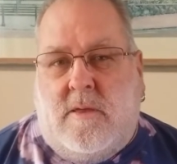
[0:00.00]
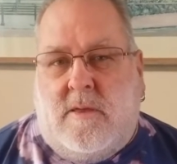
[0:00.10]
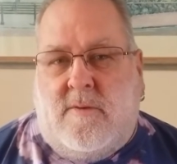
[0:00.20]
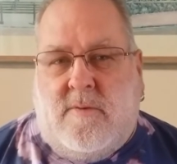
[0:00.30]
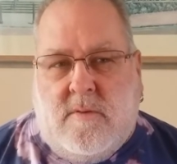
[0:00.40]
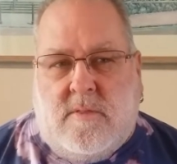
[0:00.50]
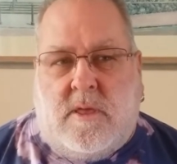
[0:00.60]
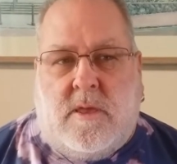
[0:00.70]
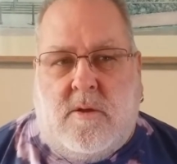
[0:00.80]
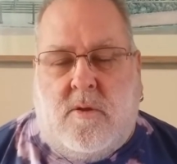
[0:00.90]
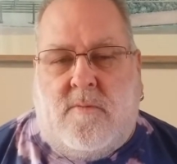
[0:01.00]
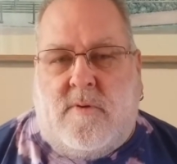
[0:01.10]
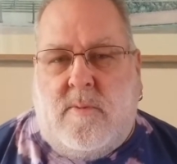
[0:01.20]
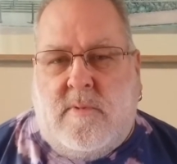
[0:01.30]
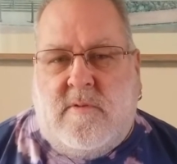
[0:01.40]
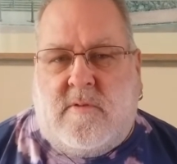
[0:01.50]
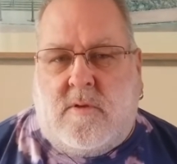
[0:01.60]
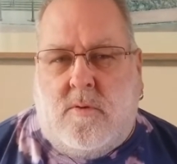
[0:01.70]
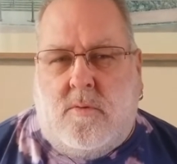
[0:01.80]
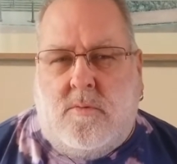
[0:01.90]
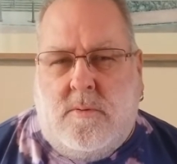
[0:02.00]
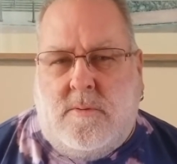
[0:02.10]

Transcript: If you think you're not very musical,